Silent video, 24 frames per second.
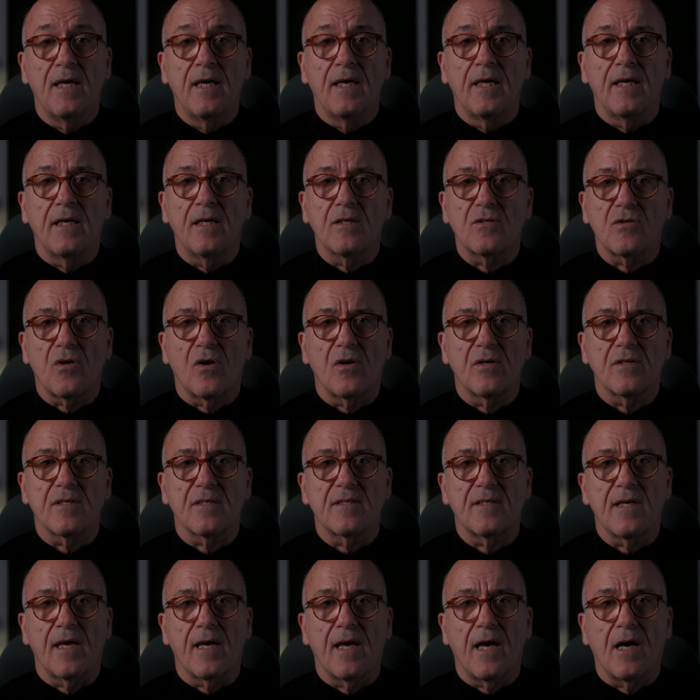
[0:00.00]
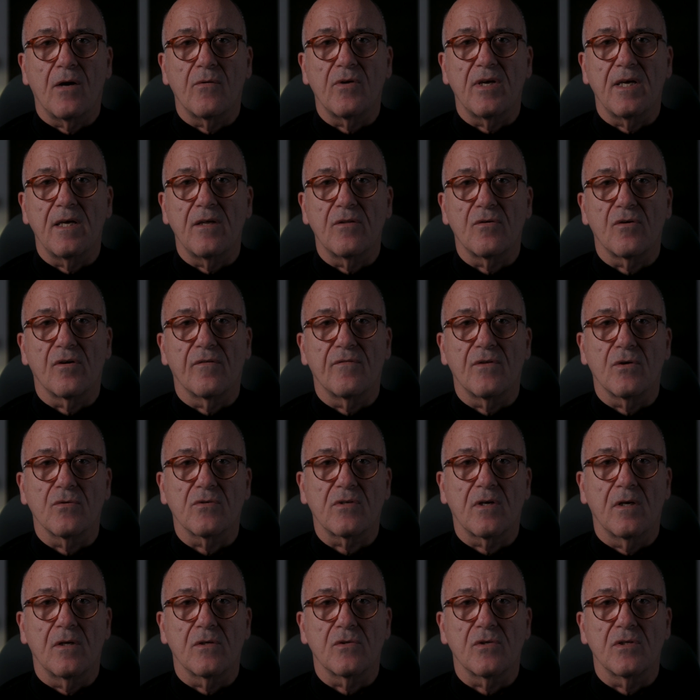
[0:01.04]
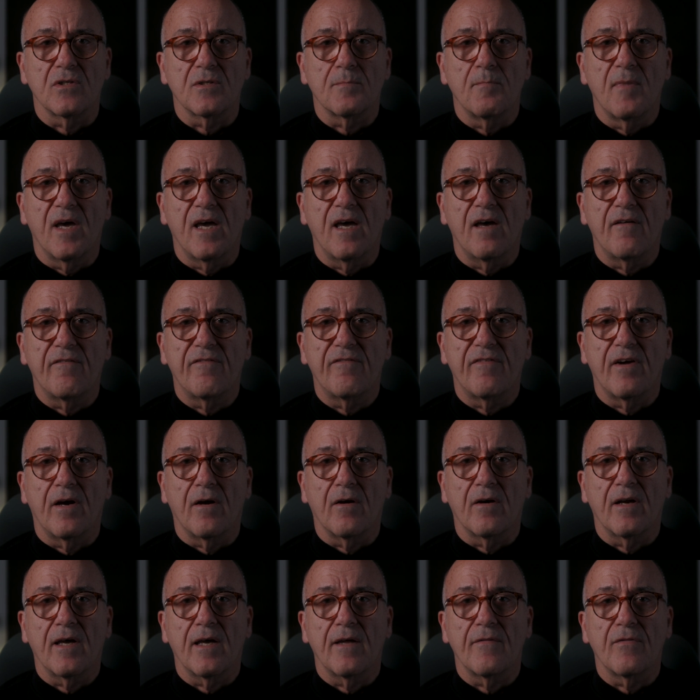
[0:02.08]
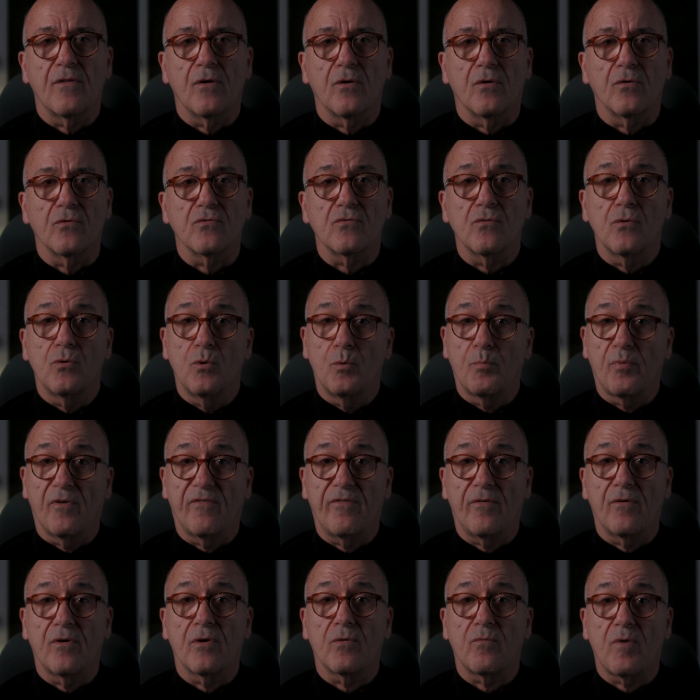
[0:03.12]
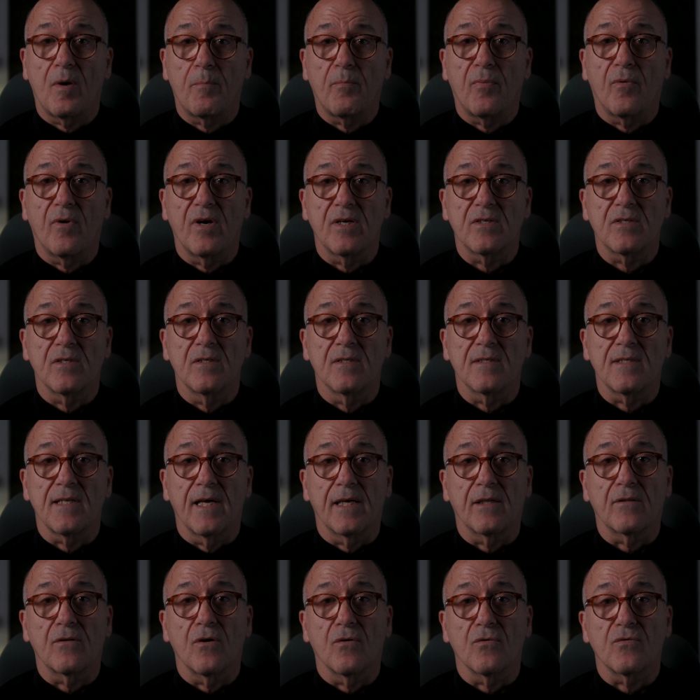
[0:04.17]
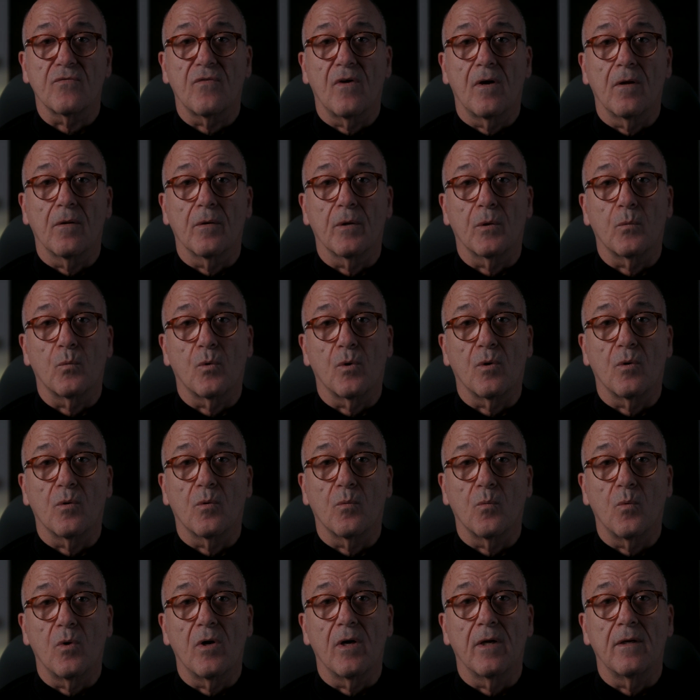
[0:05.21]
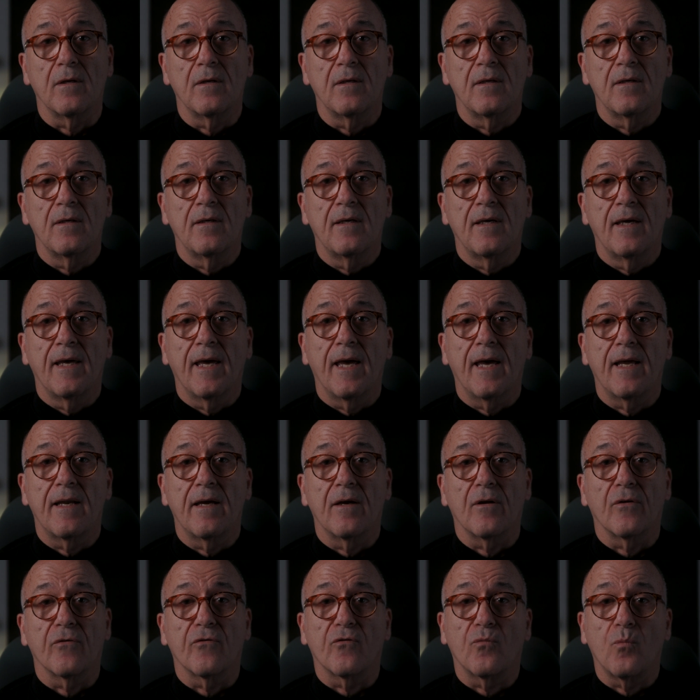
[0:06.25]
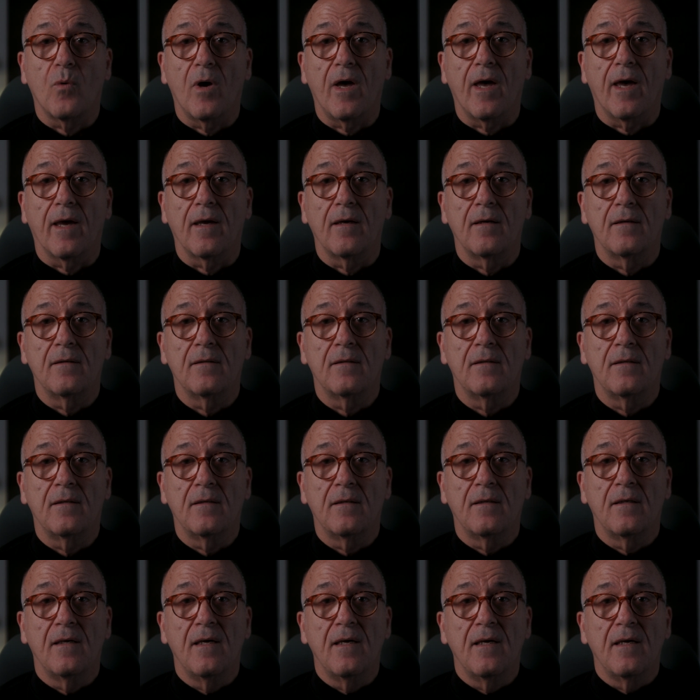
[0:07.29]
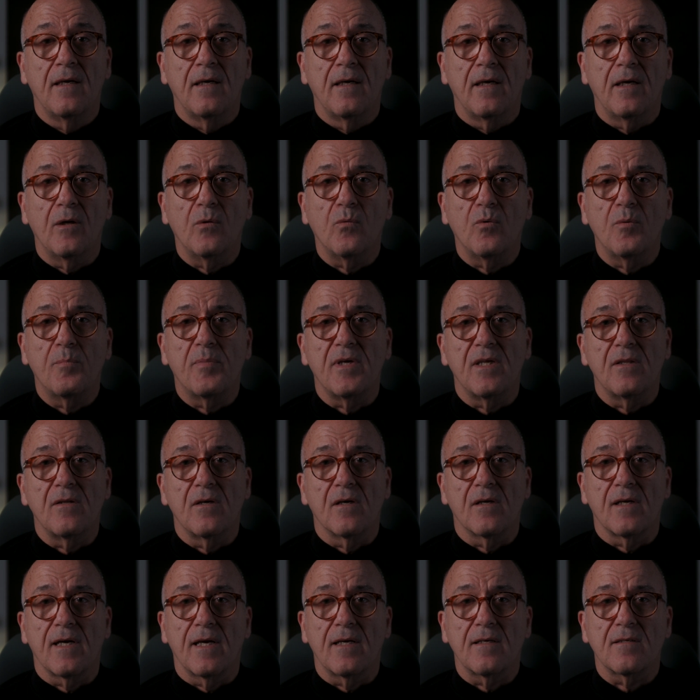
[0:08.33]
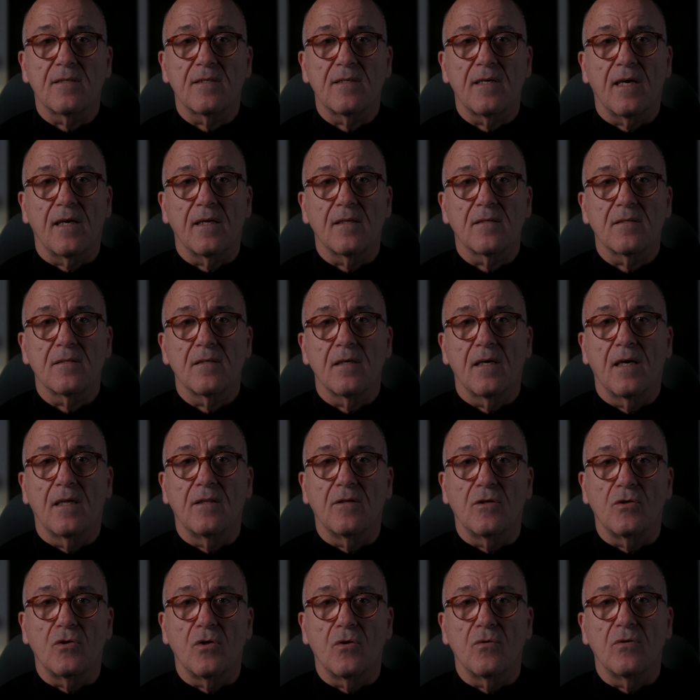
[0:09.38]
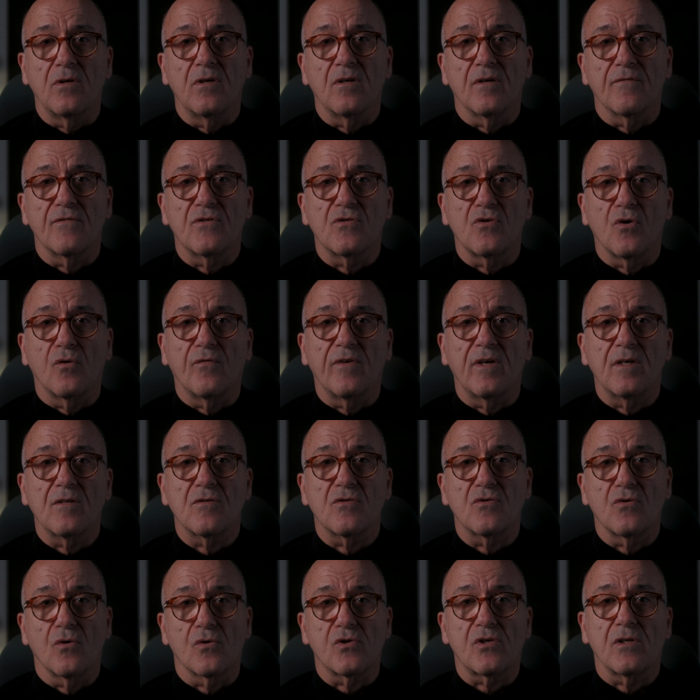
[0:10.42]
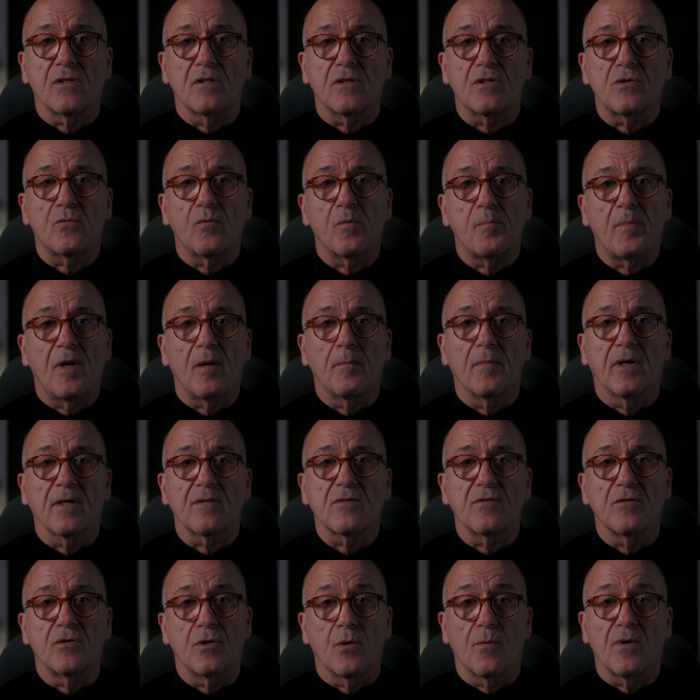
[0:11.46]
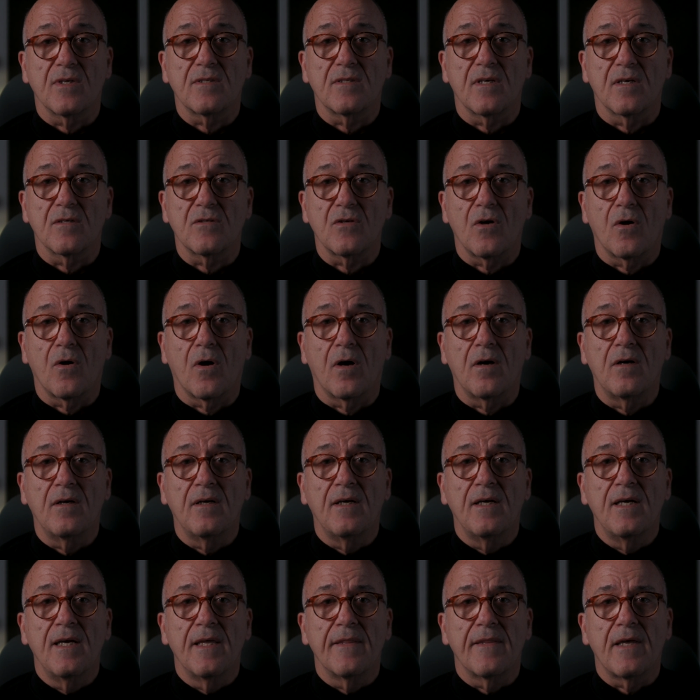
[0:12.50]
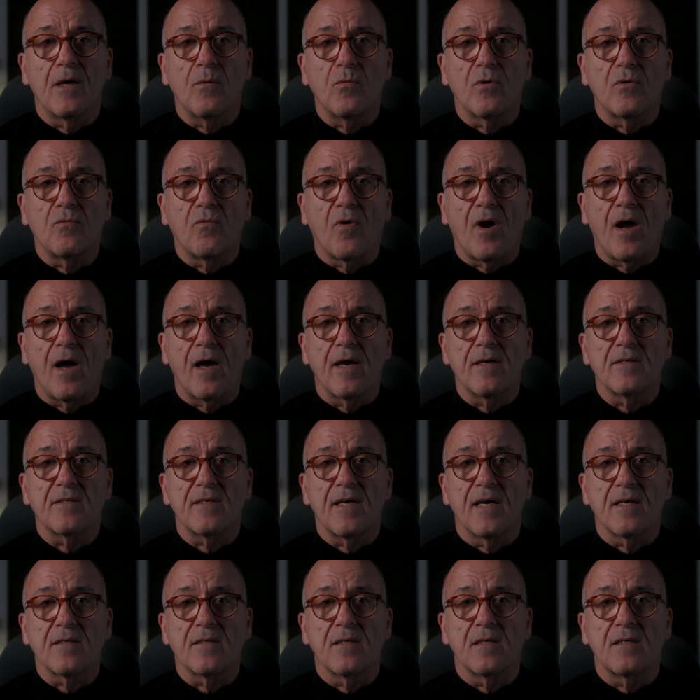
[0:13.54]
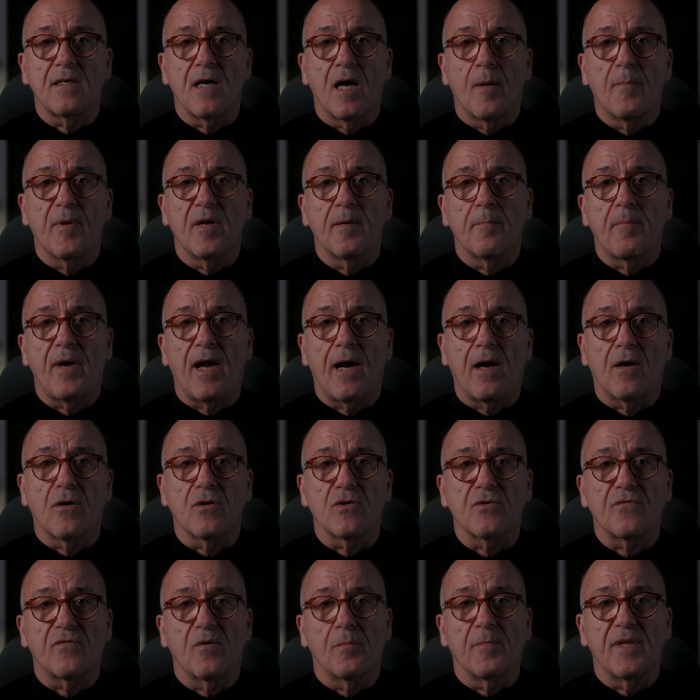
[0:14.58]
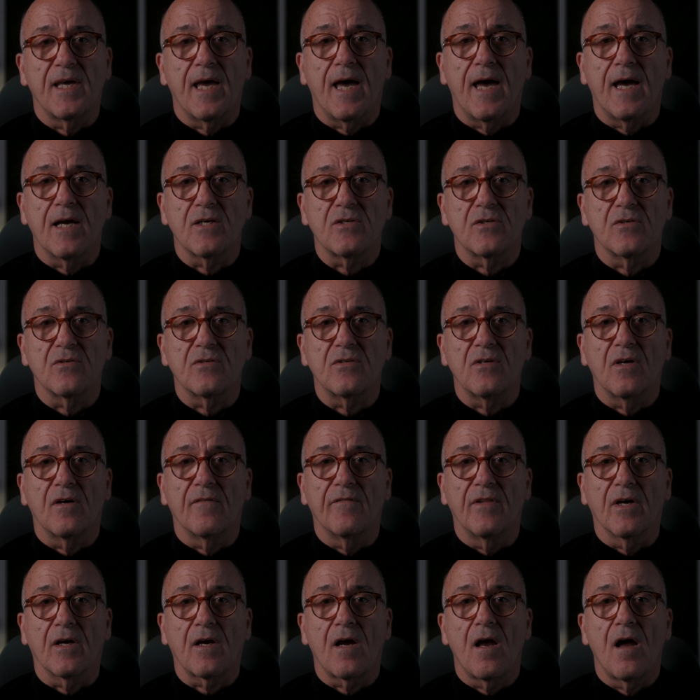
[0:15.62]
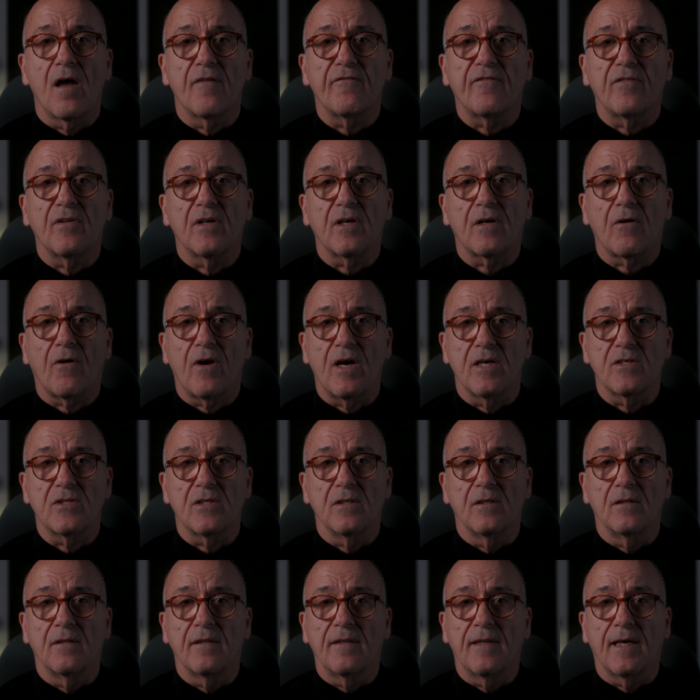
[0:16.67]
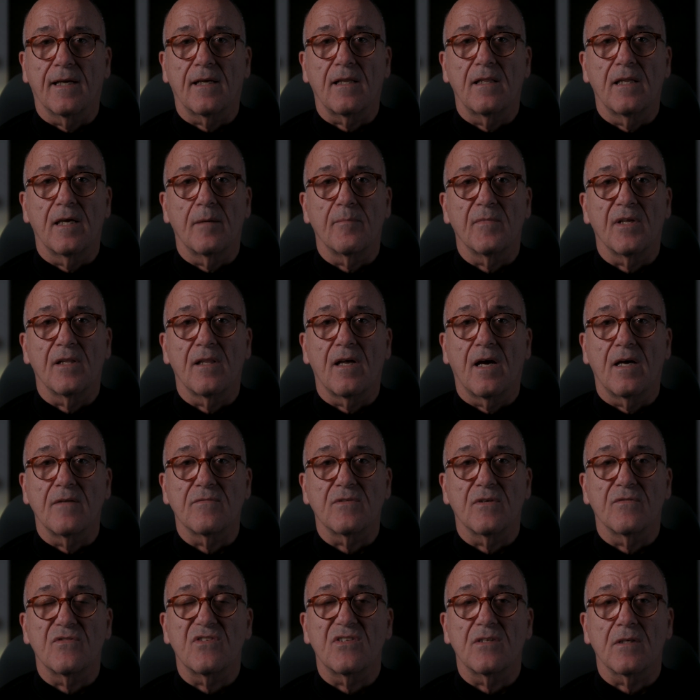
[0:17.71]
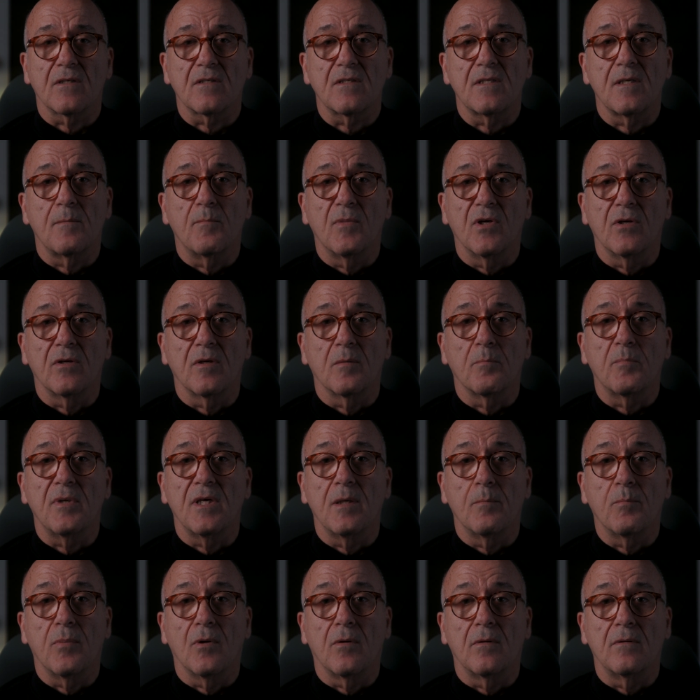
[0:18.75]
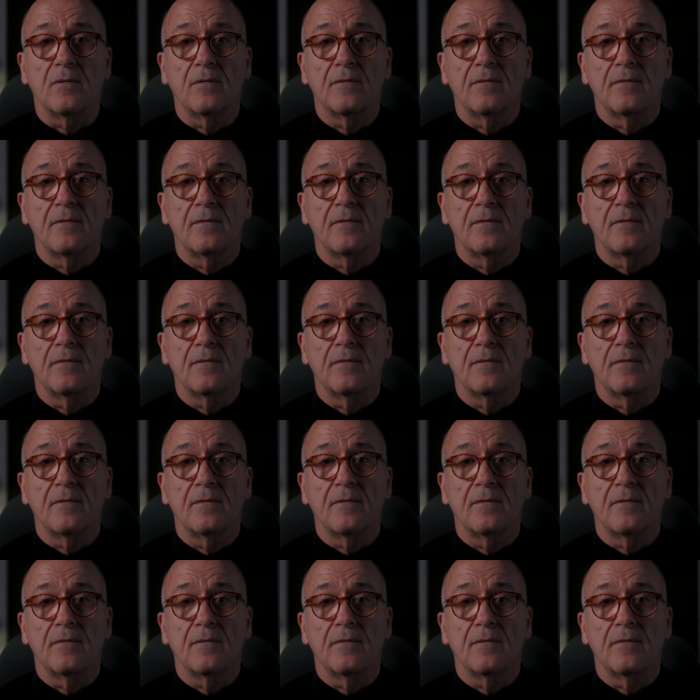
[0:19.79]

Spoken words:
it's hard to say how either of those countries may have fared had those who preferred reparations like those following World War I had held sway. It would be the United States and the Union of Soviet Socialist Republics, the USSR, that would rise as the dominant powers from the ashes of the conflagration that claimed the lives of 60 million people.